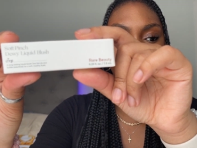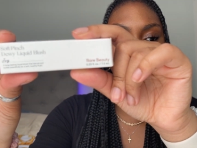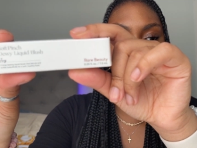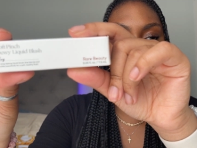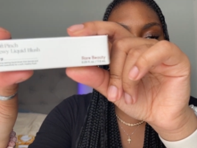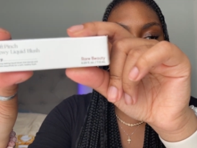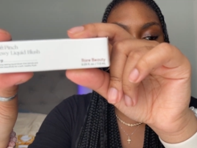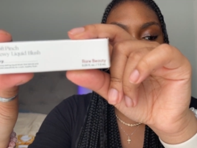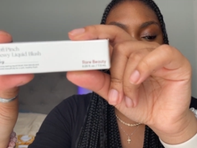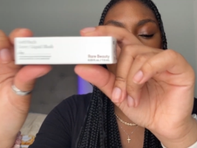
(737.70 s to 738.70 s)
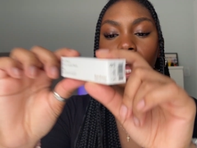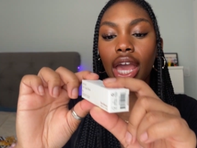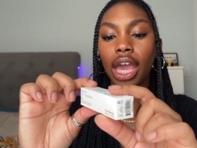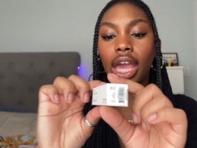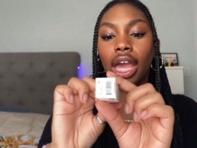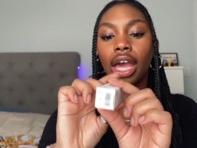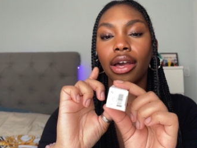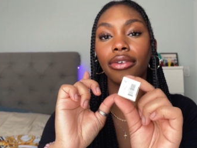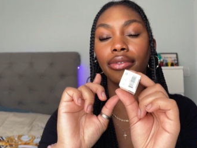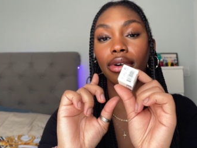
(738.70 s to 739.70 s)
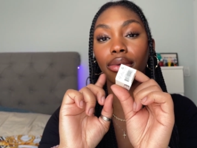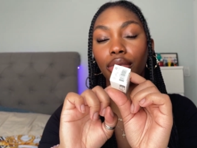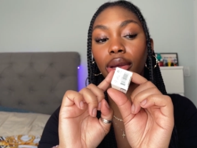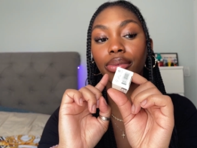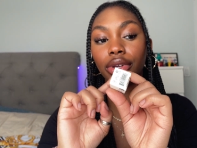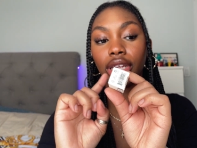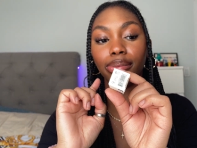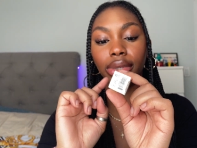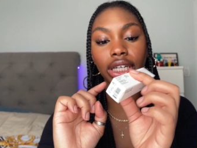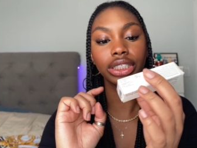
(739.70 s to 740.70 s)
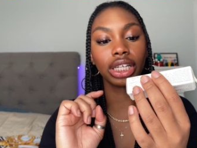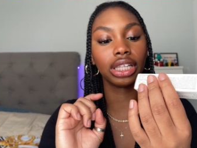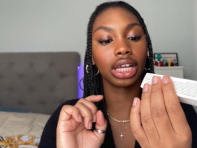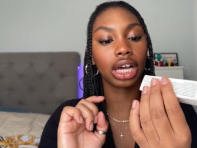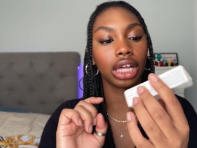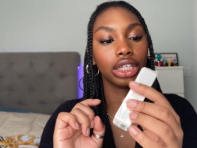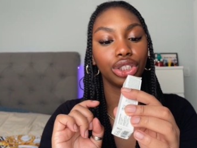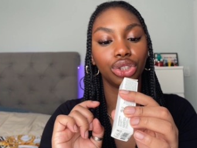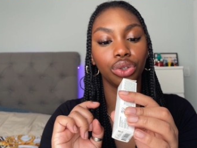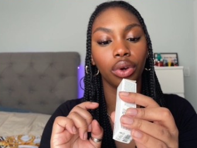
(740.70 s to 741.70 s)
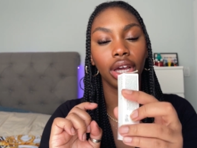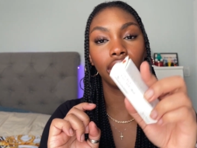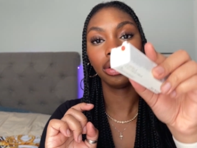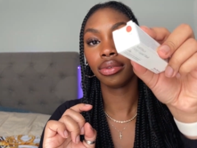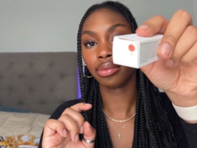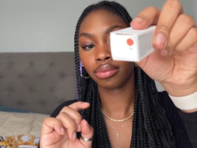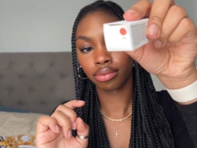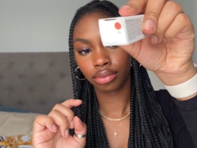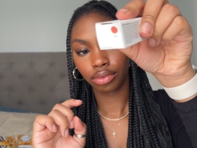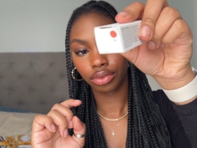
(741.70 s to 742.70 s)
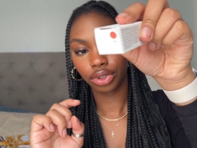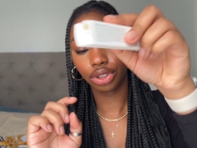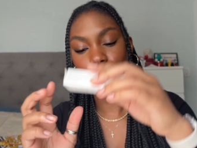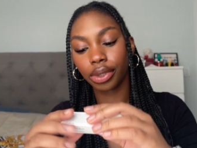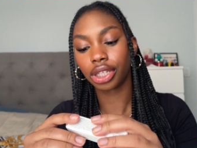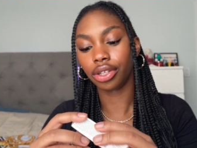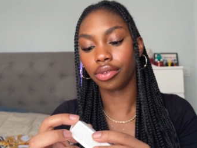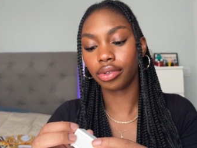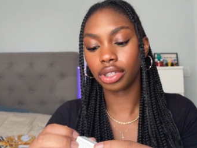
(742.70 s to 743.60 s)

Rare Beauty if Rare Beauty Blush in the color Joy. Super cute.